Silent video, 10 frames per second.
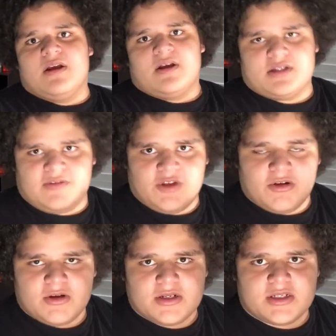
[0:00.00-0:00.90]
because if you
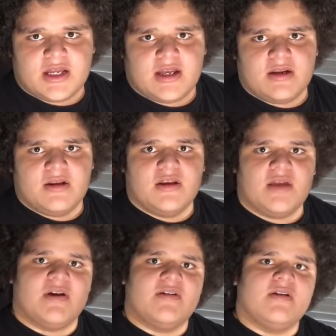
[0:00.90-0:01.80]
notice that in
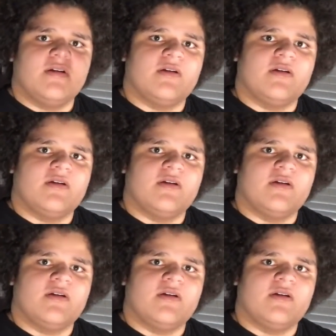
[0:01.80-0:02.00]
my